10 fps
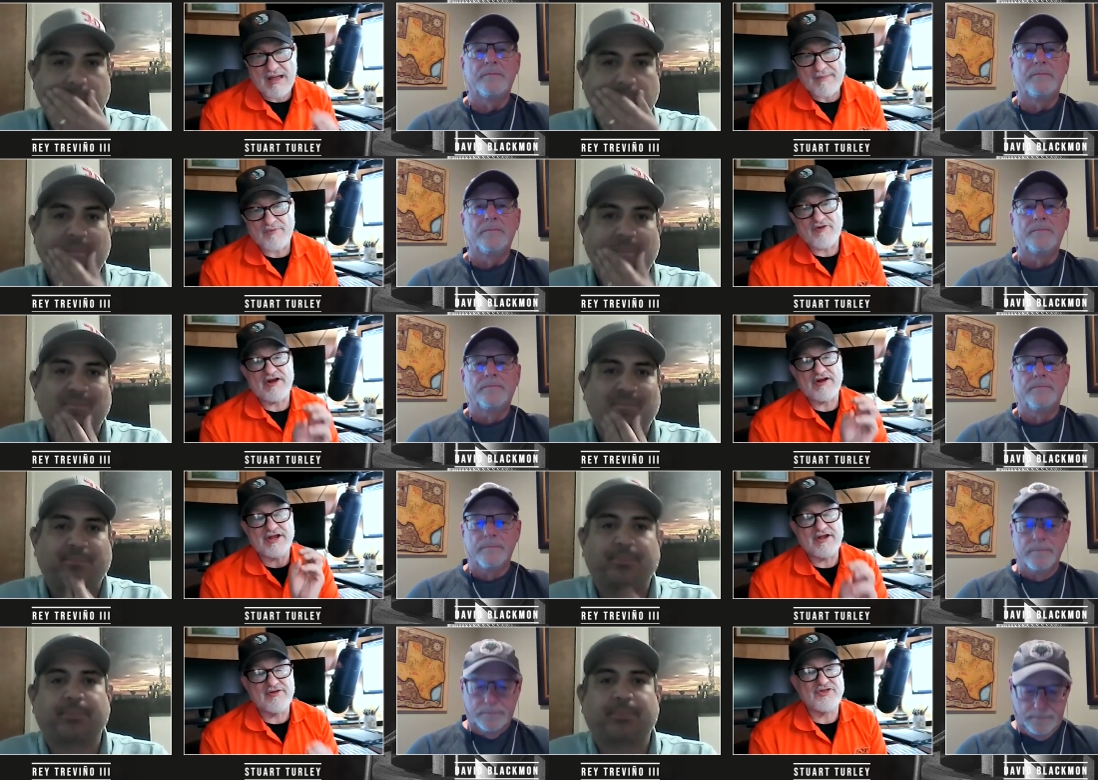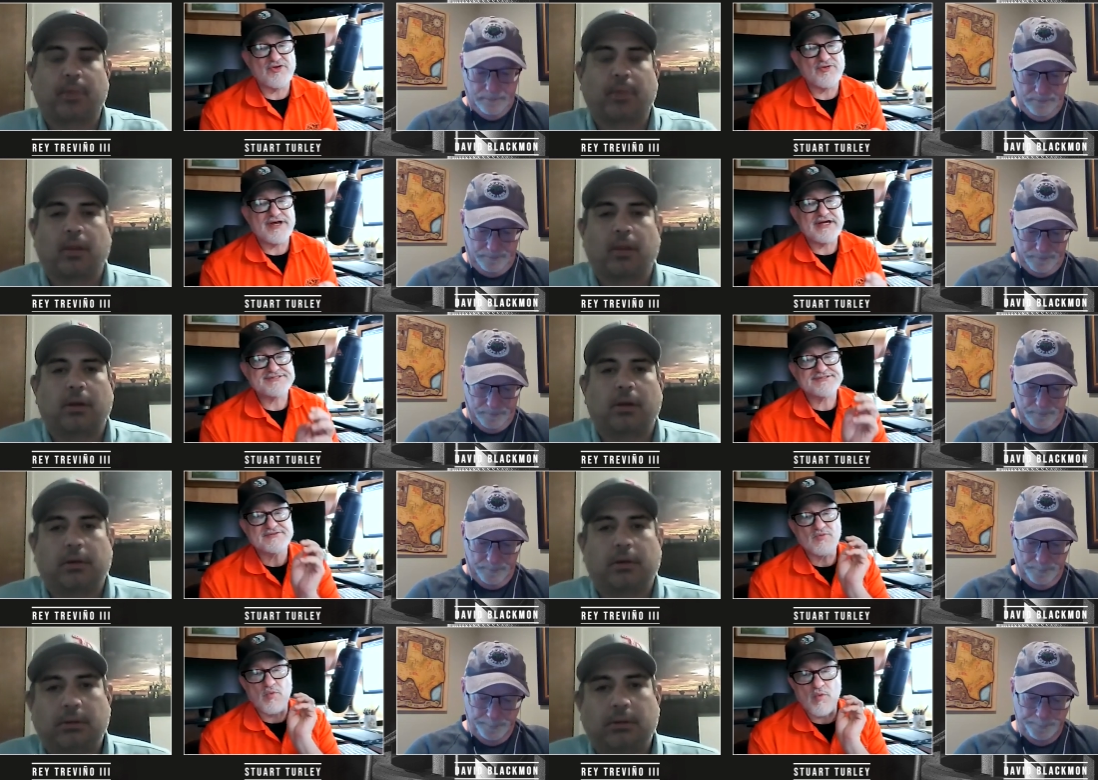Speaker 1: operator here in the US,
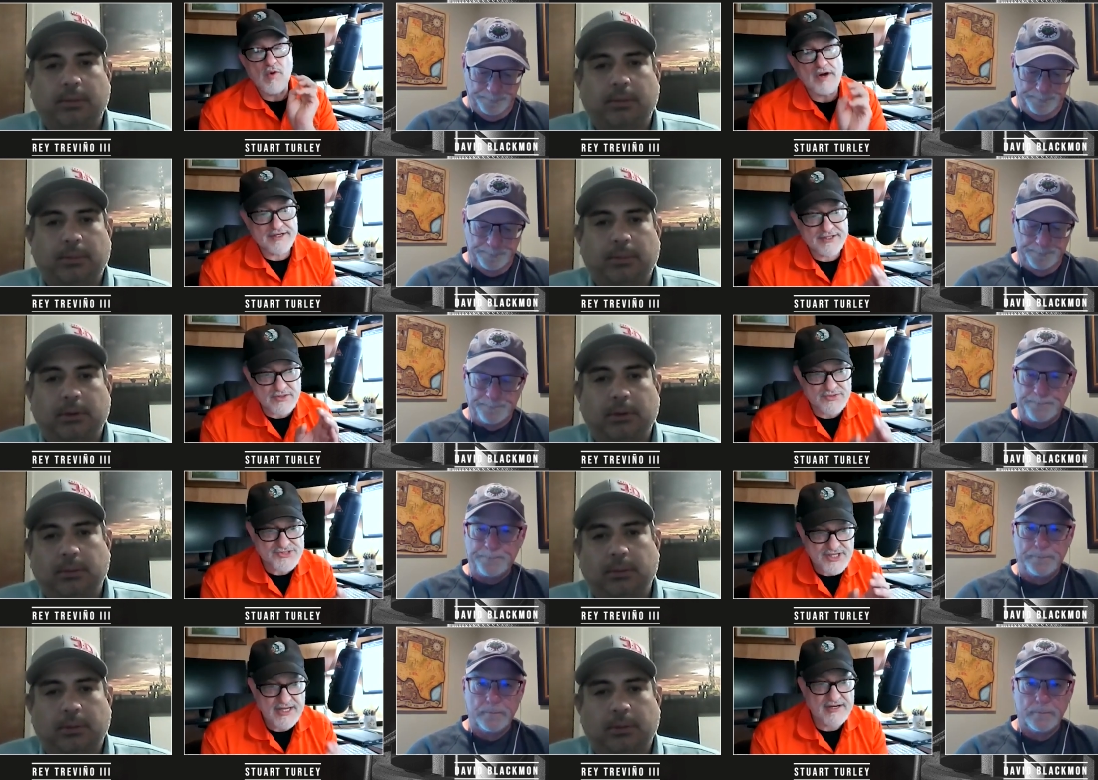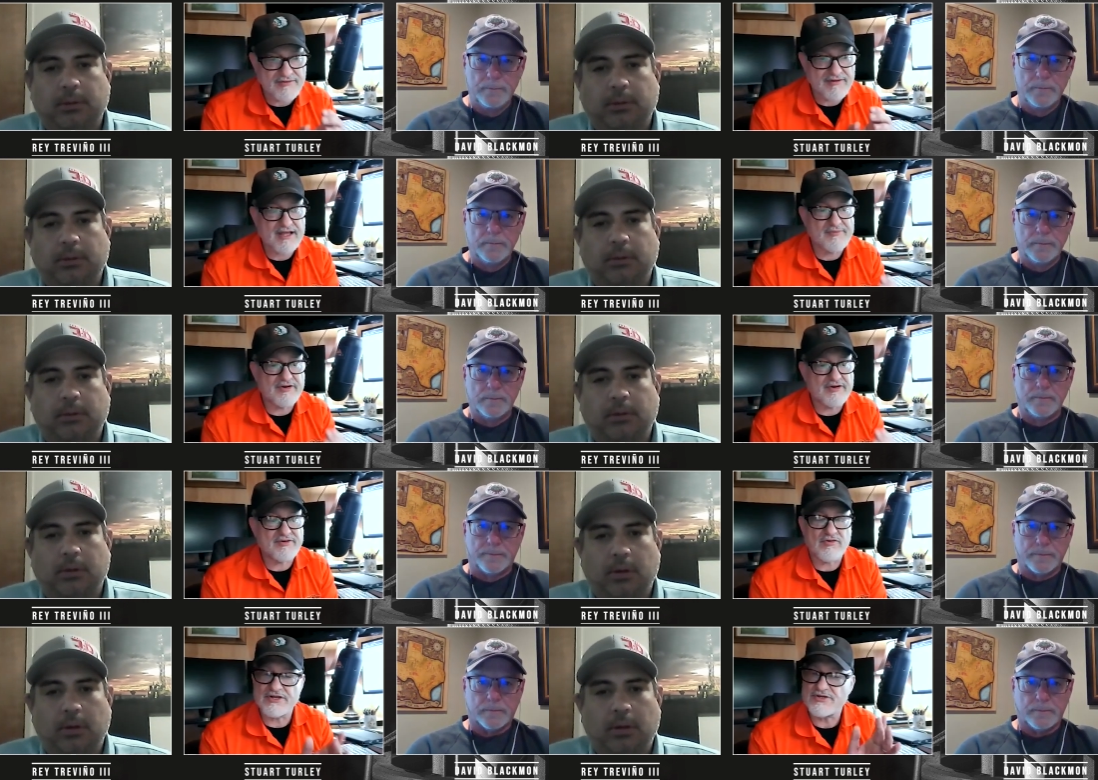what are you seeing coming around the
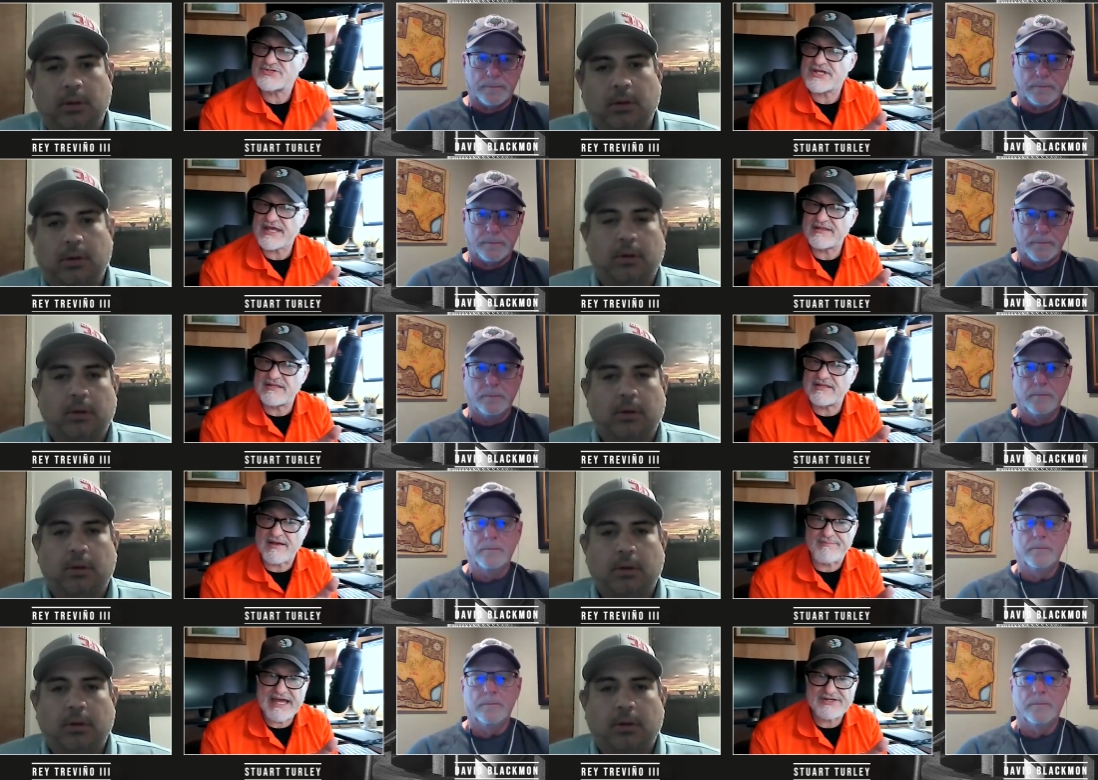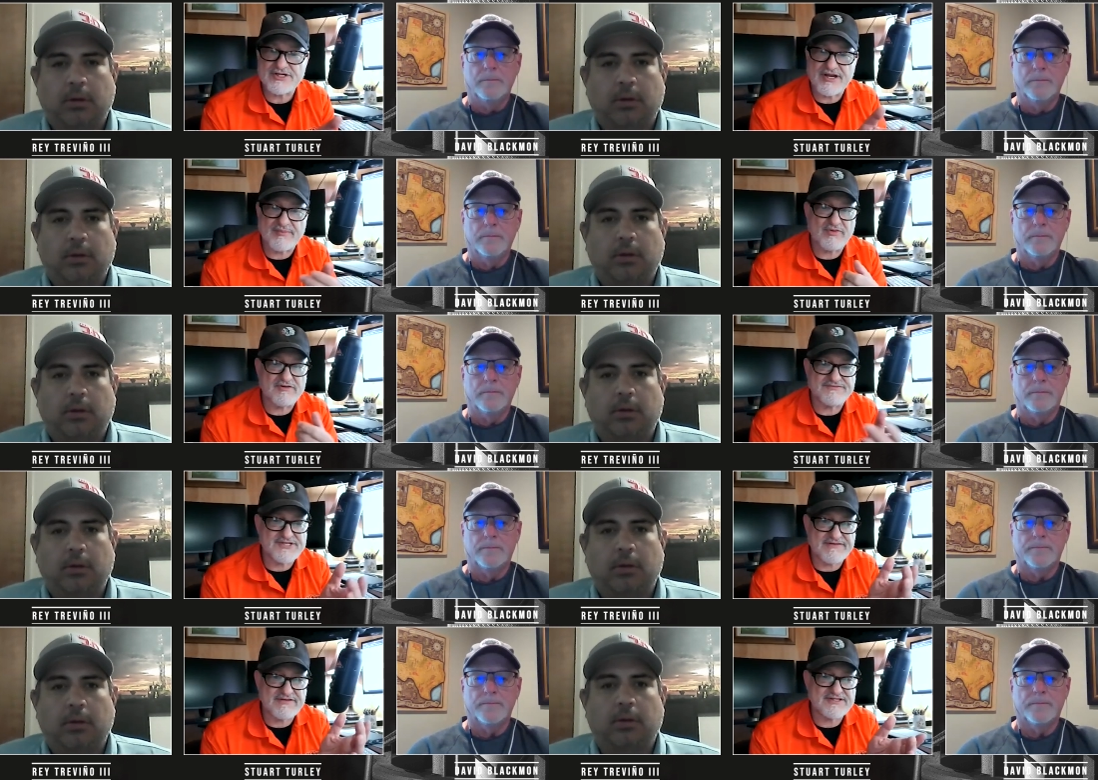corner? You said the magic number of
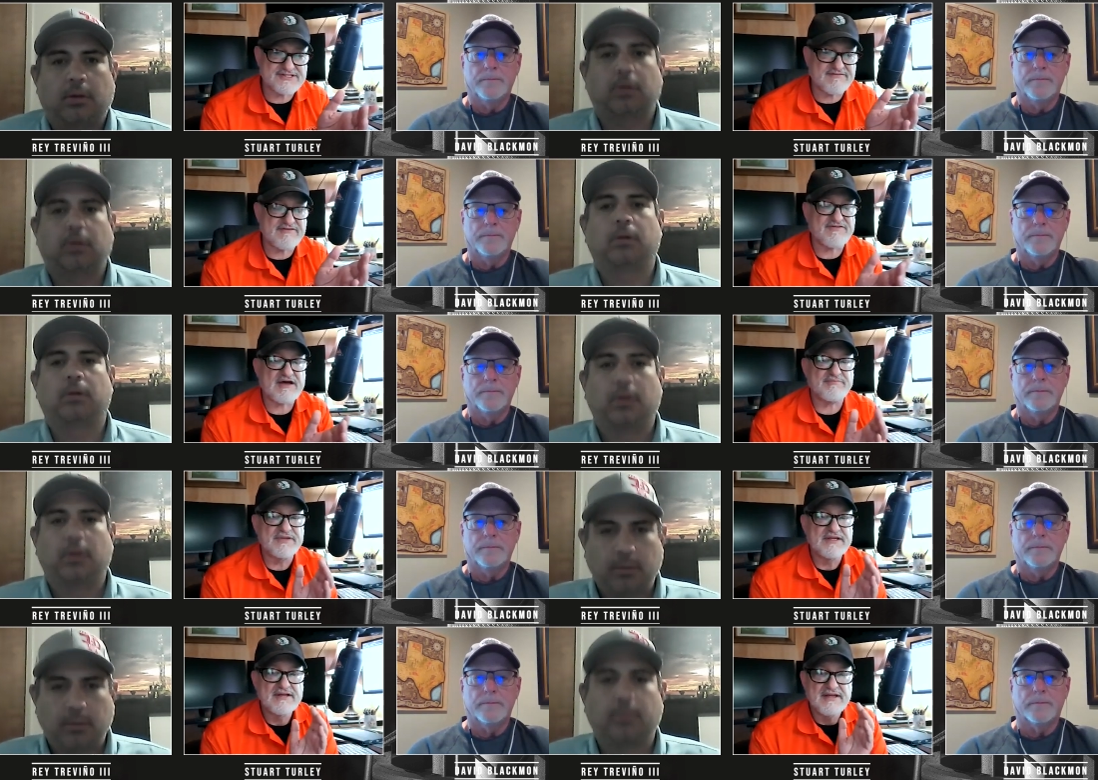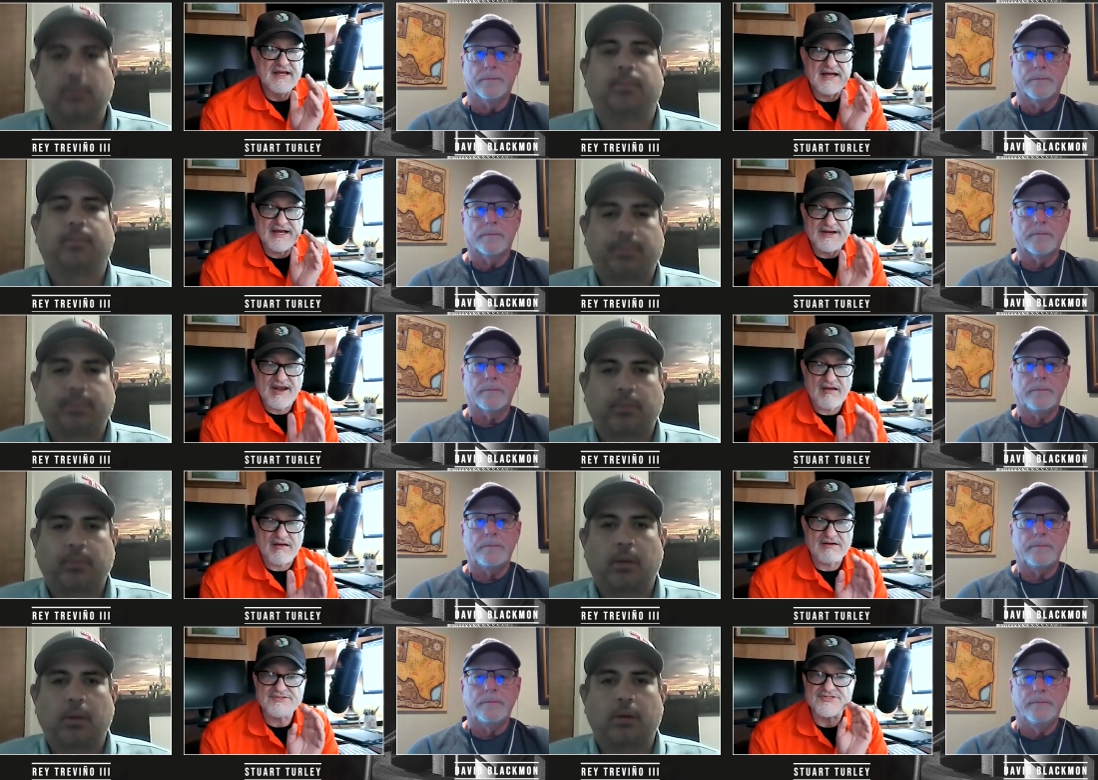70, 75 uh,
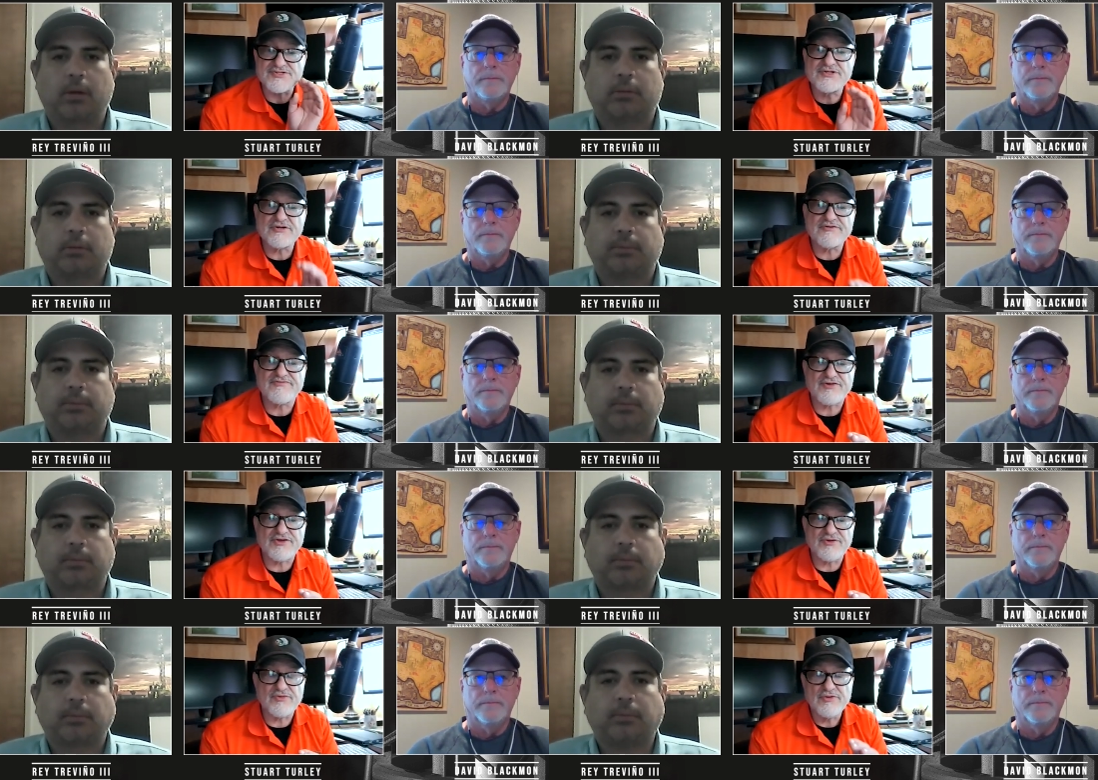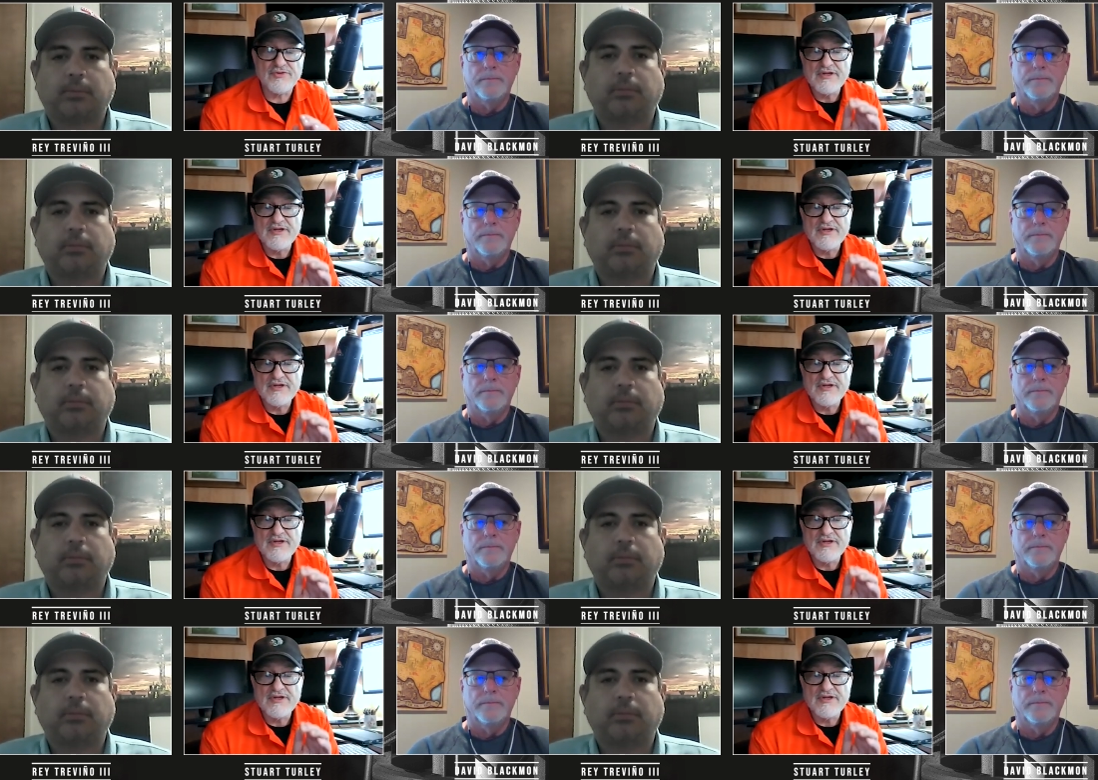dollars is good for you.